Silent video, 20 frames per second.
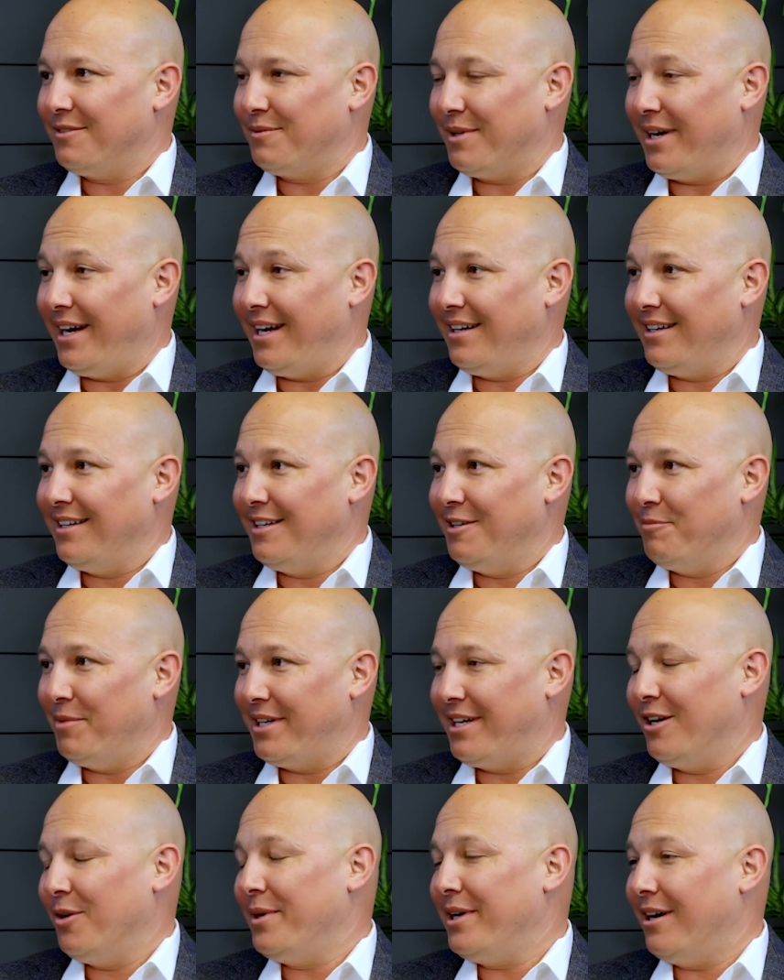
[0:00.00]
Right?
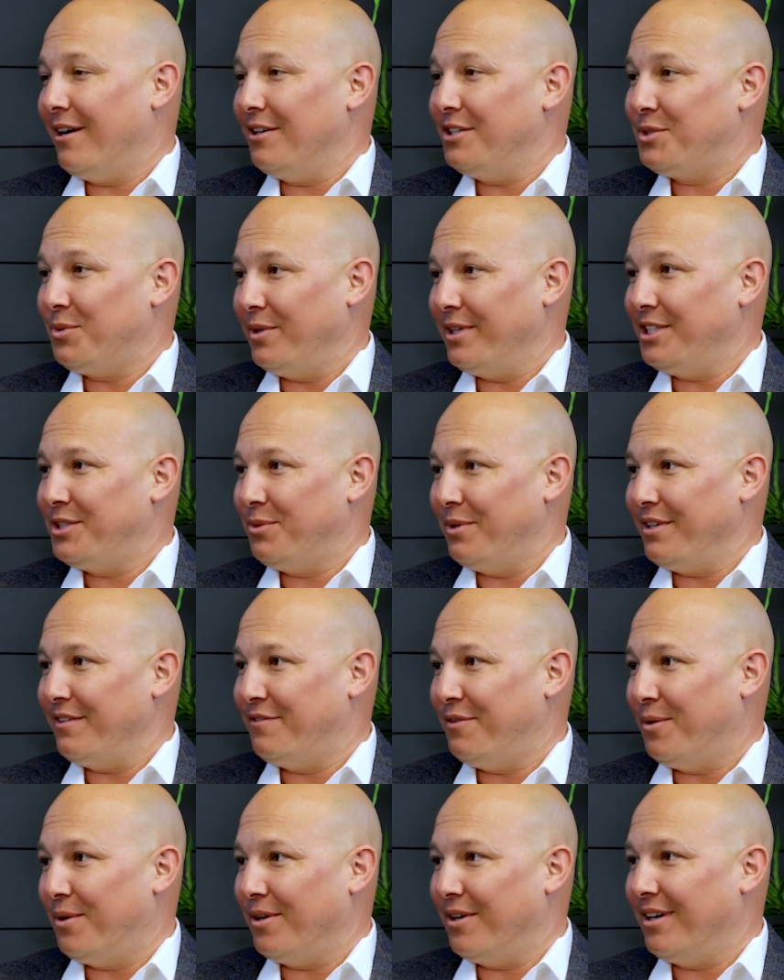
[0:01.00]
But here we are in
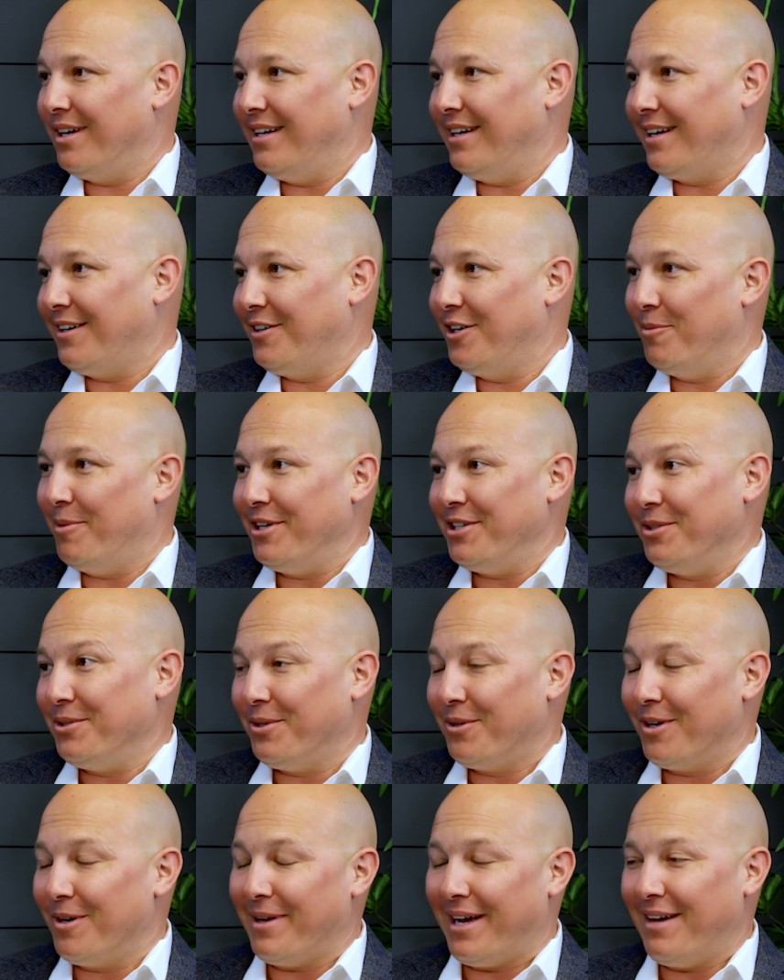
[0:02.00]
2024, and I don't know about you,
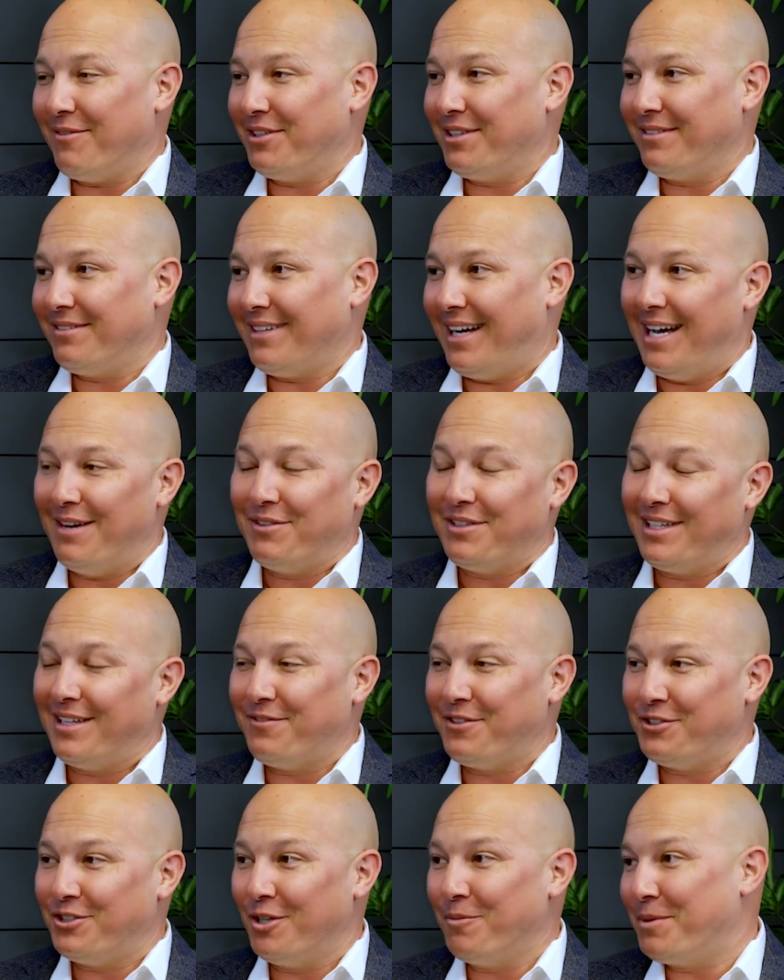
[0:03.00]
Lori. I haven't left
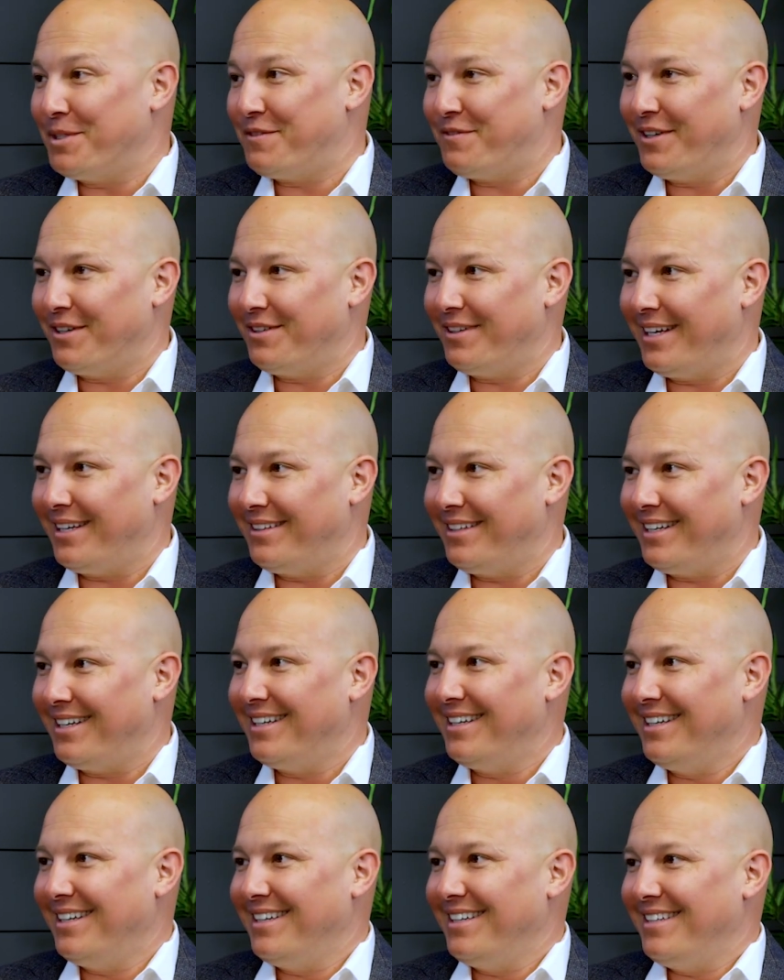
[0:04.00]
the troposphere lately.
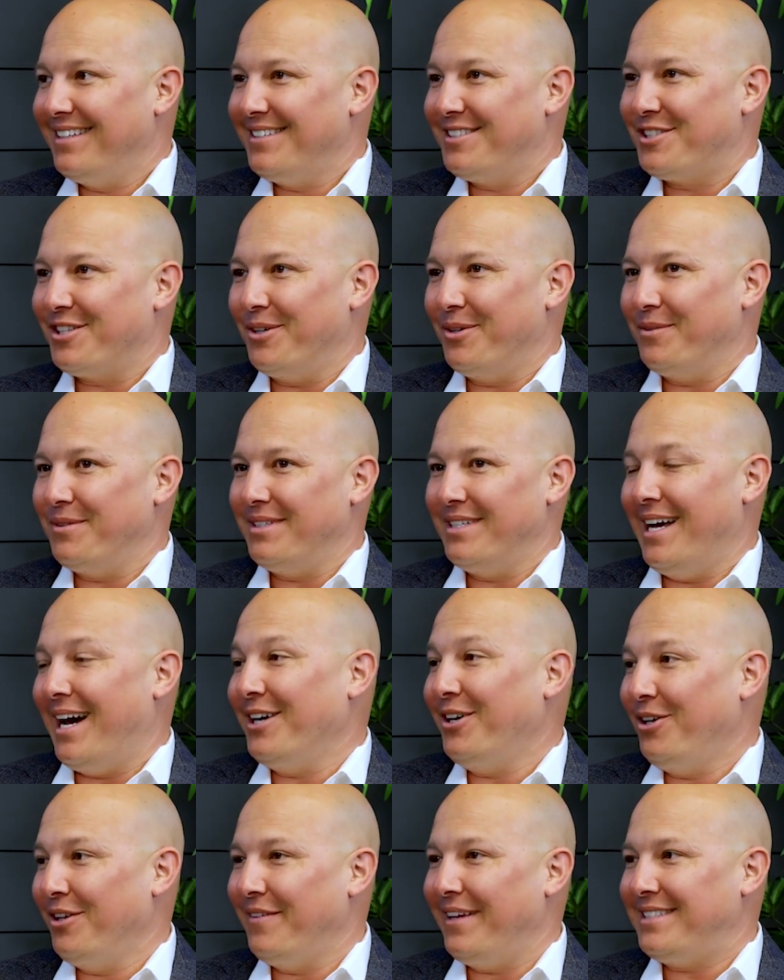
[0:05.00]
So
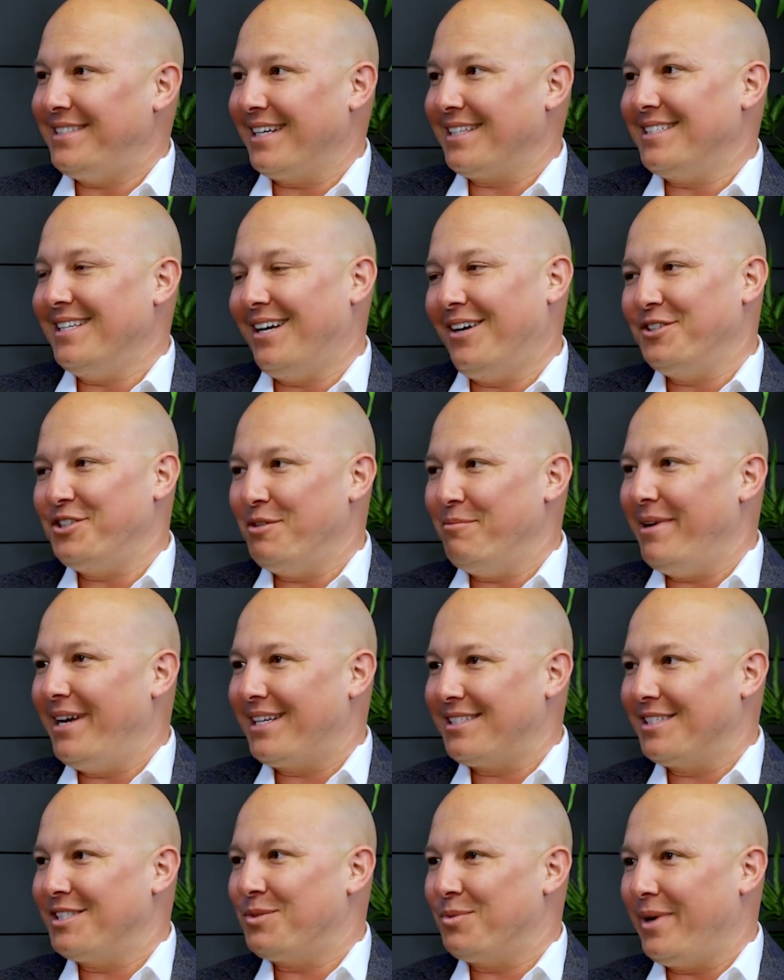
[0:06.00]
not all of that technology
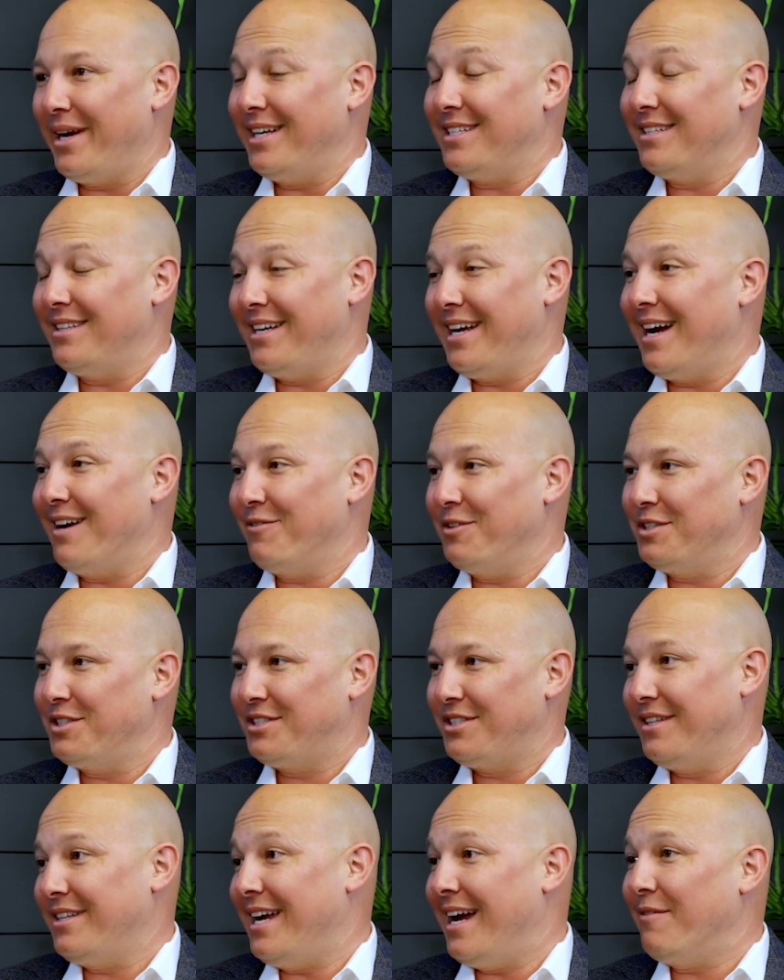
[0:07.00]
makes its way to the
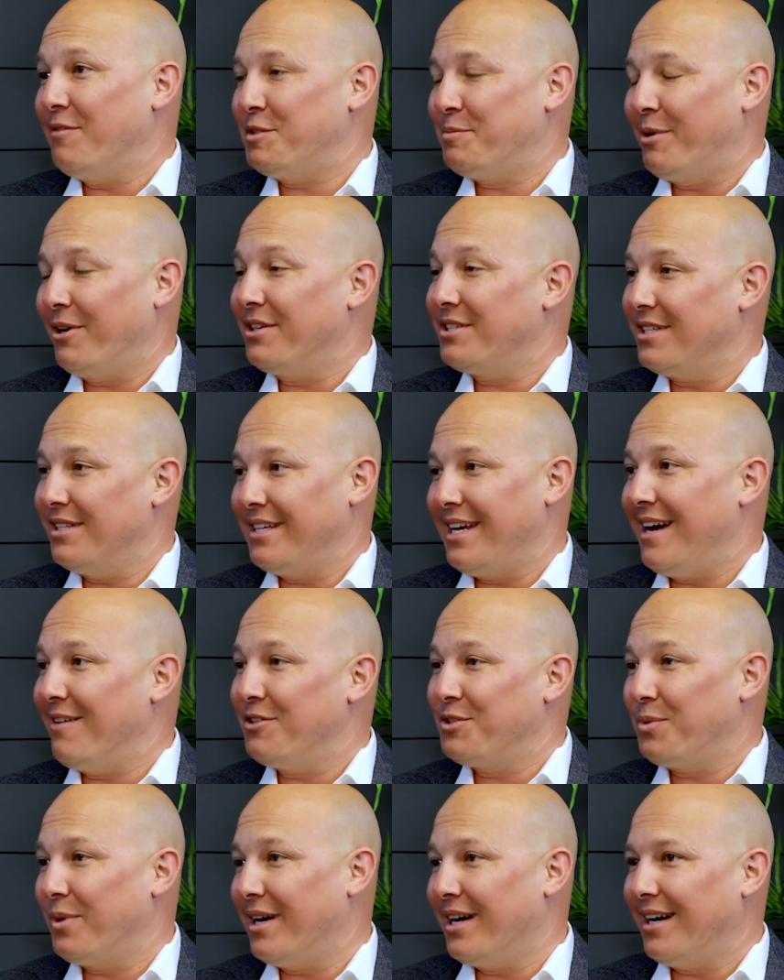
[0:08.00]
average person, the
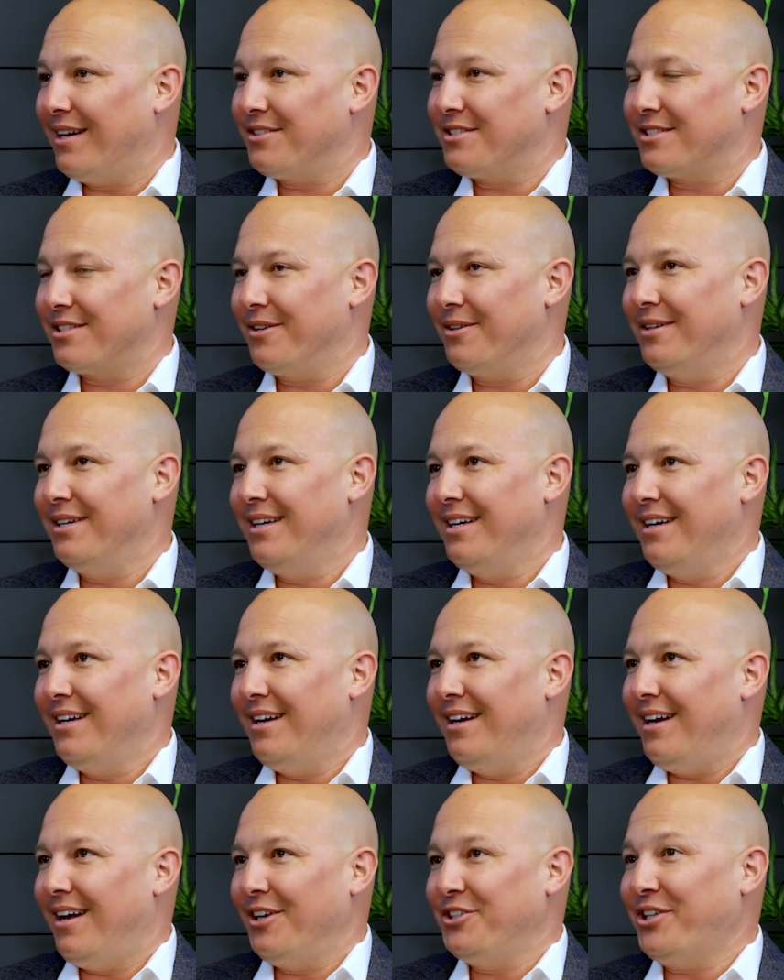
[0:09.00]
average warehouse. So
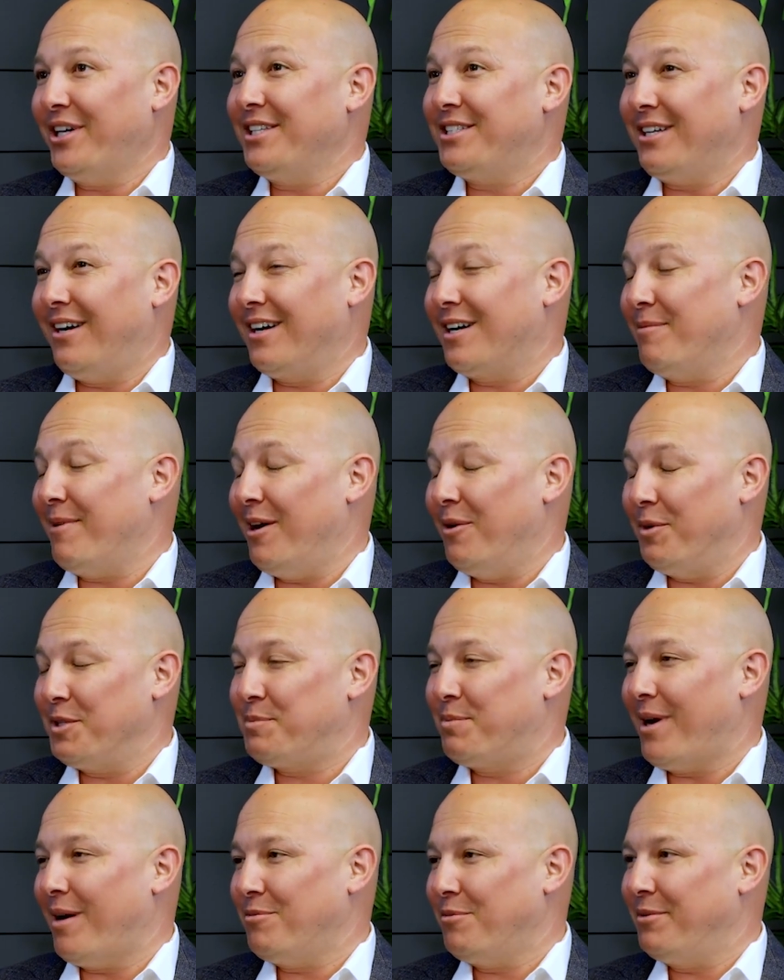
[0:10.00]
I'll try to talk about
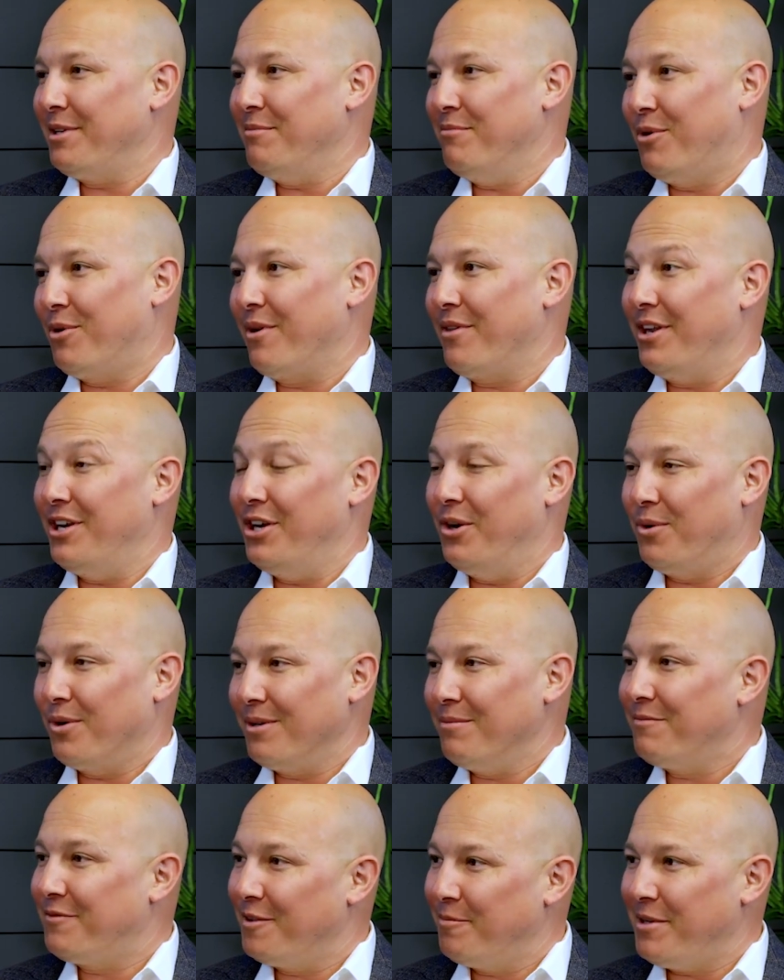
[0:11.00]
what's probably more the
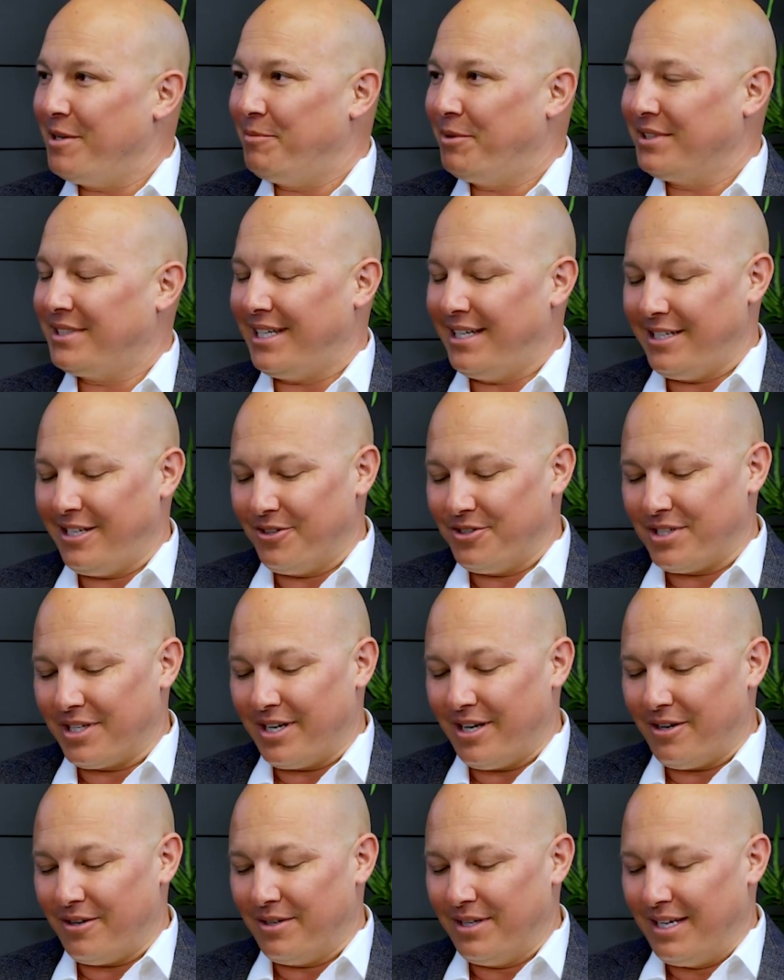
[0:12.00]
norm for people 10 years
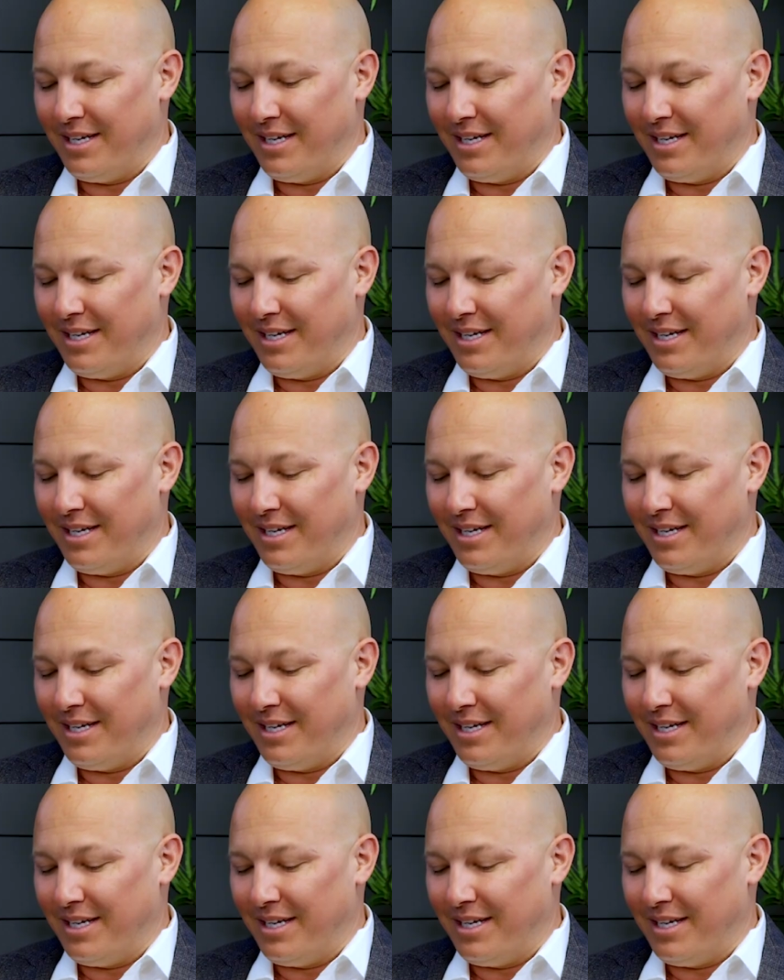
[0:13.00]
ago.